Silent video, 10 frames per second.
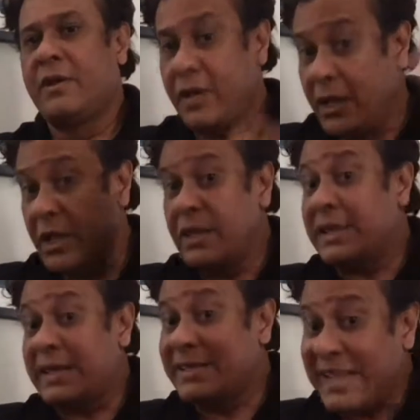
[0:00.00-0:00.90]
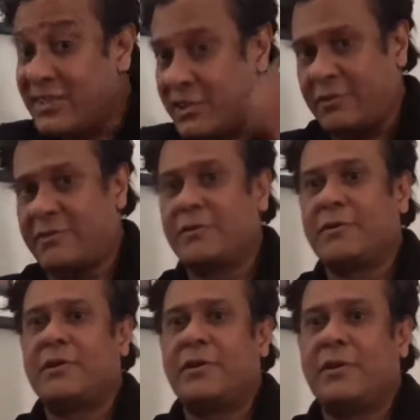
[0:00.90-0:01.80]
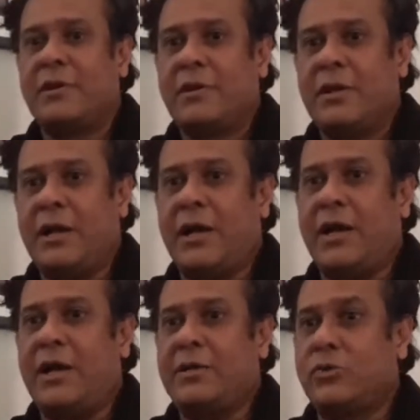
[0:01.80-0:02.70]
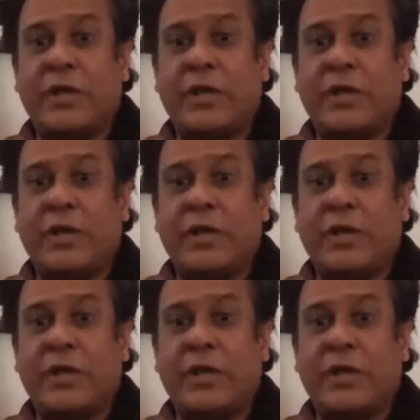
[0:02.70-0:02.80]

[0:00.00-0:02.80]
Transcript: inside the sensor. So all